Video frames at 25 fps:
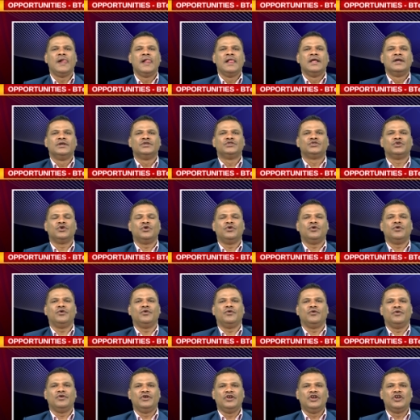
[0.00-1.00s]

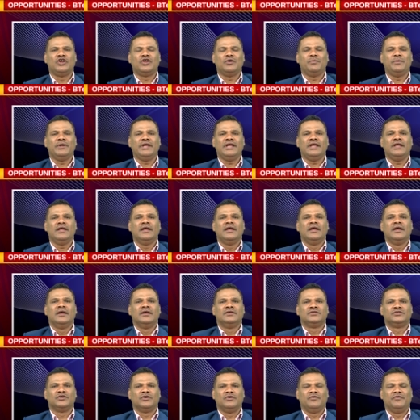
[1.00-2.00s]
So, need to be
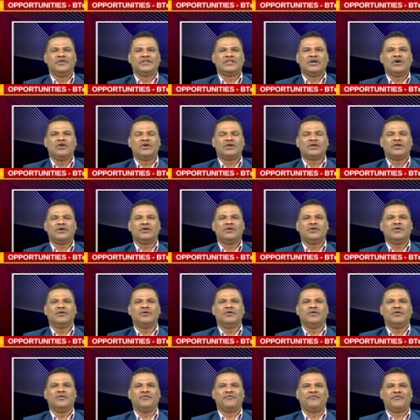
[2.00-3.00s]
so without
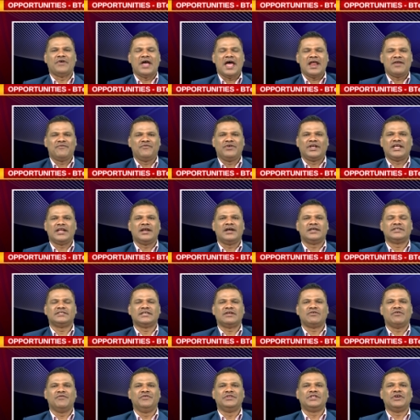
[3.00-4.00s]
uh, fan we cannot
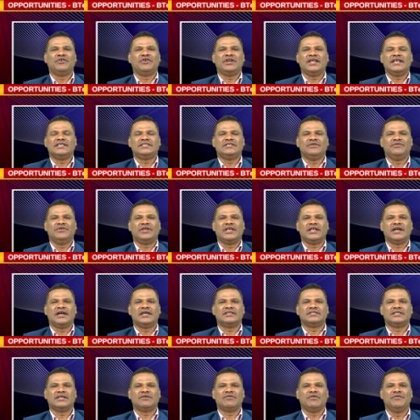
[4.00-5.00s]
survive, without AC we cannot
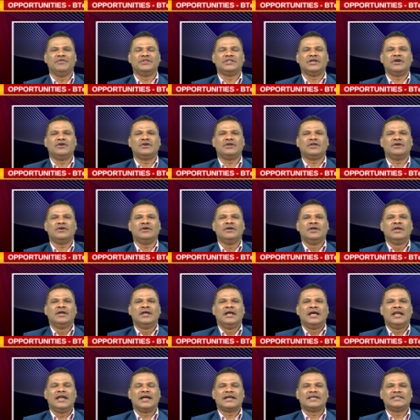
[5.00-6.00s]
survive, without uh,
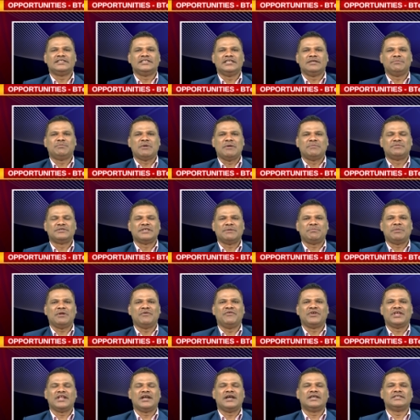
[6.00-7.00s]
electricity pump supply we
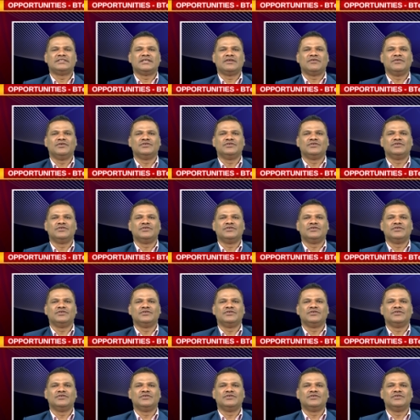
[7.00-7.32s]
cannot survive.